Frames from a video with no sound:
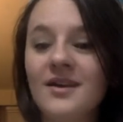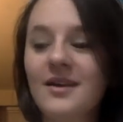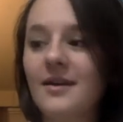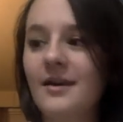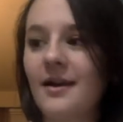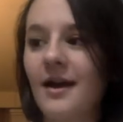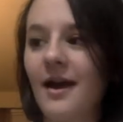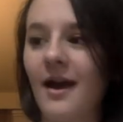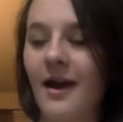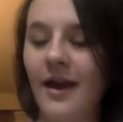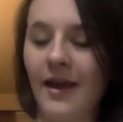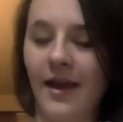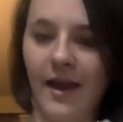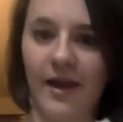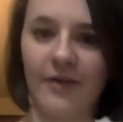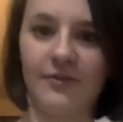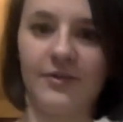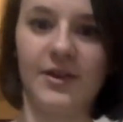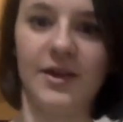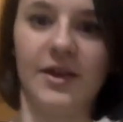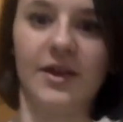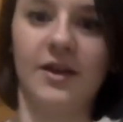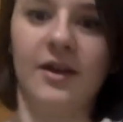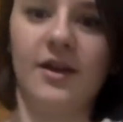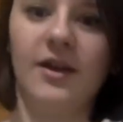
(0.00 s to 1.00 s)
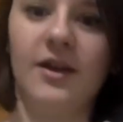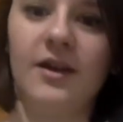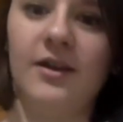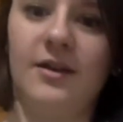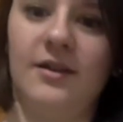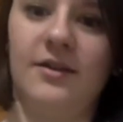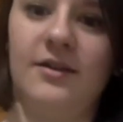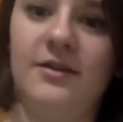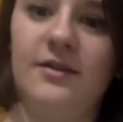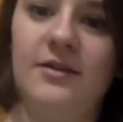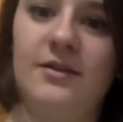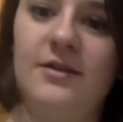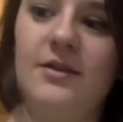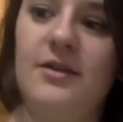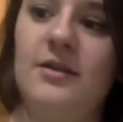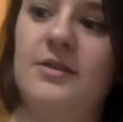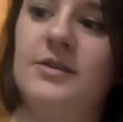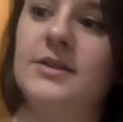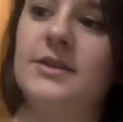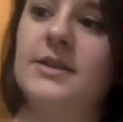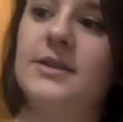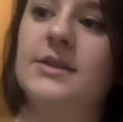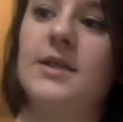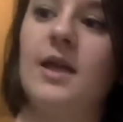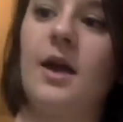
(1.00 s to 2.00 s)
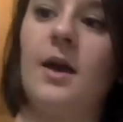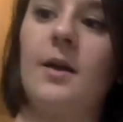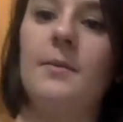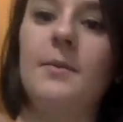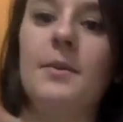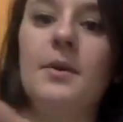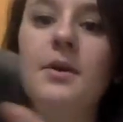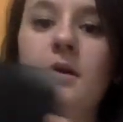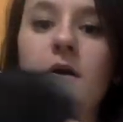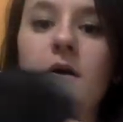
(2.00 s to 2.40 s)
I have here some